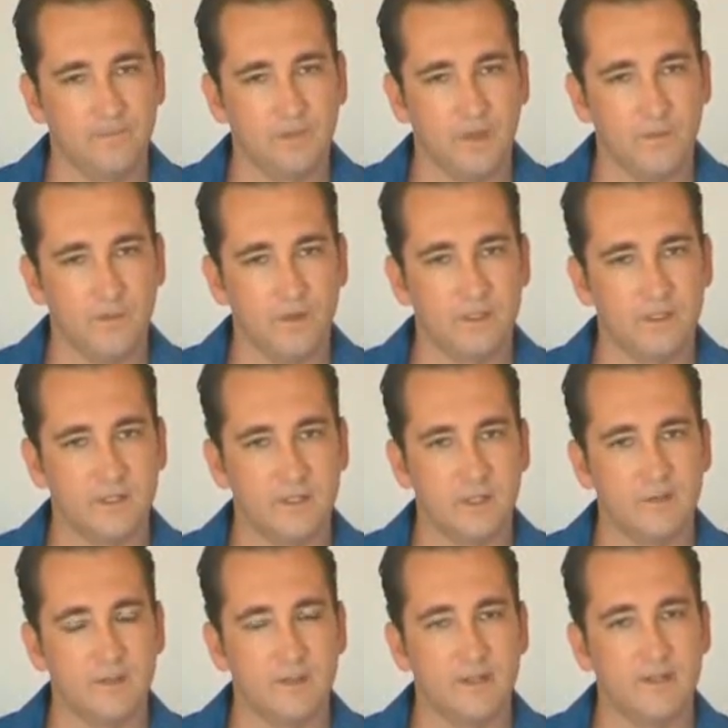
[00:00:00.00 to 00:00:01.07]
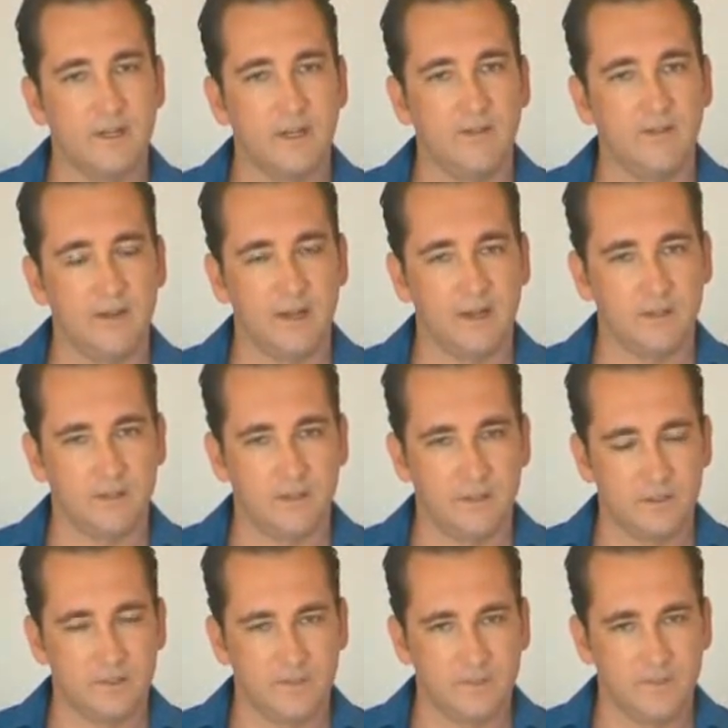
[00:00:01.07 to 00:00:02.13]
and wanting to dominate over
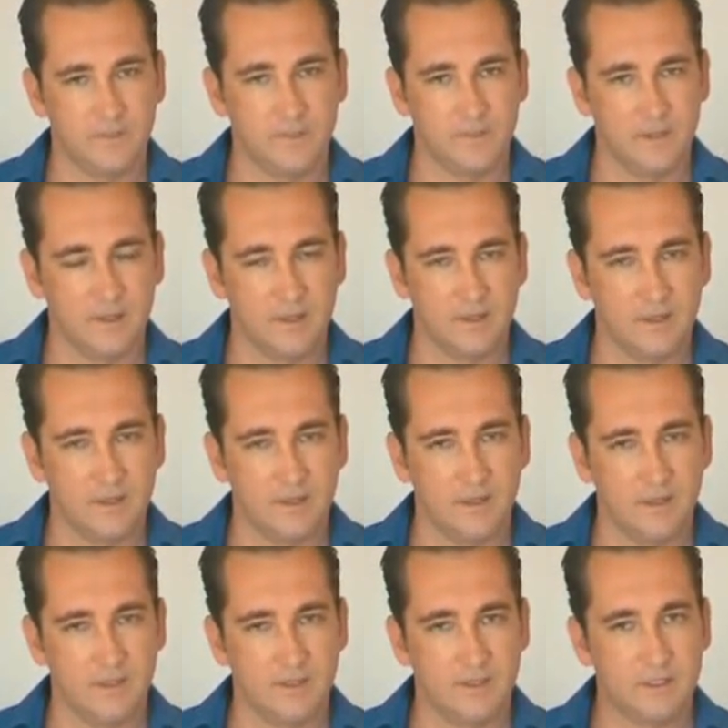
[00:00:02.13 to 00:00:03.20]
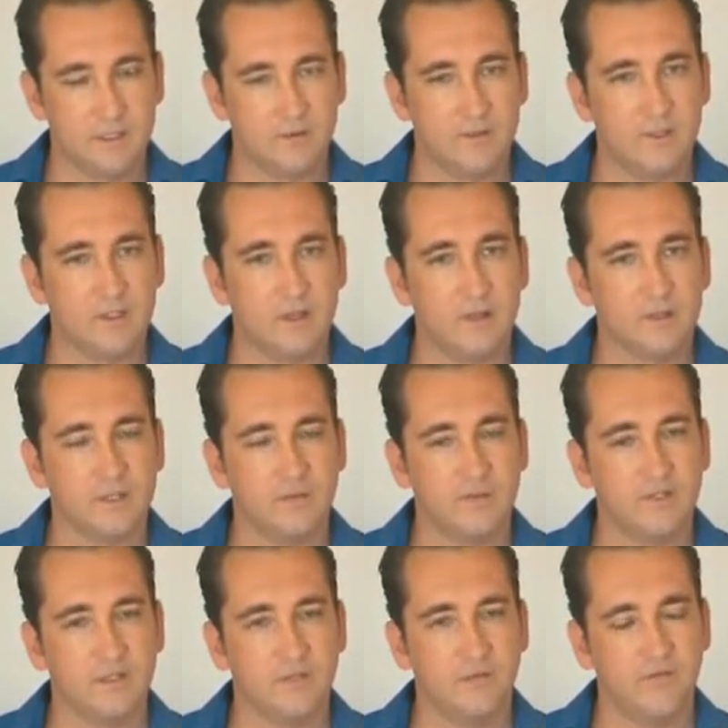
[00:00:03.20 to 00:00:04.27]
others. This is a result of
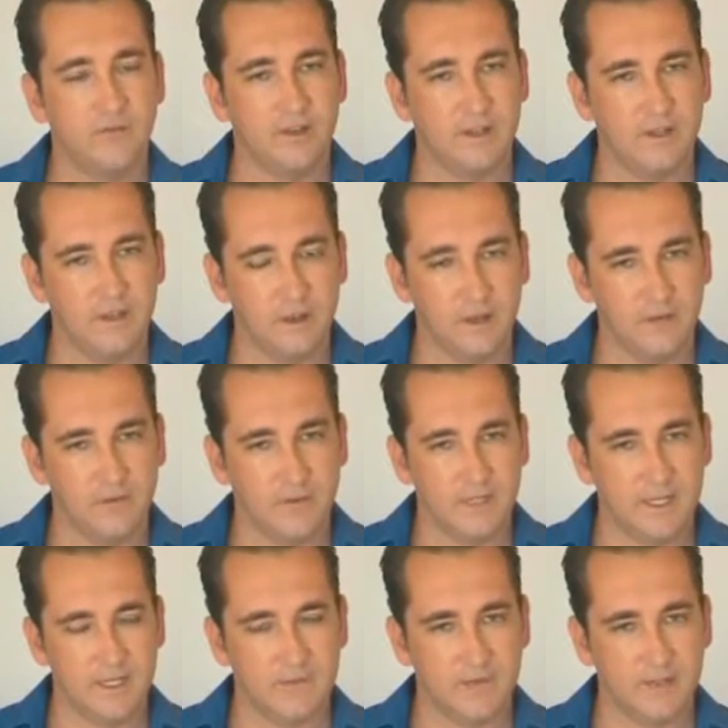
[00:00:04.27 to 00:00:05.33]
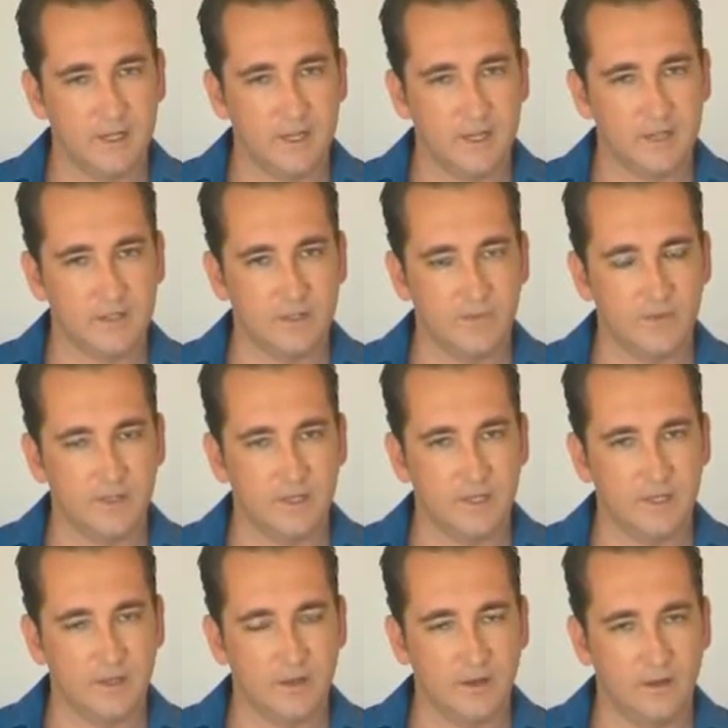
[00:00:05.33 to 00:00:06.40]
severe over-identification with
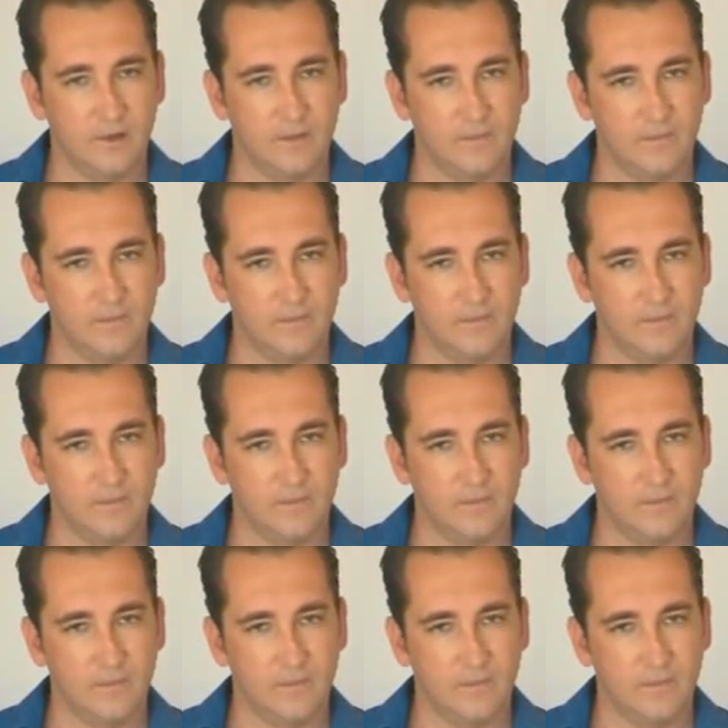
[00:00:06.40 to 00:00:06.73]
ego.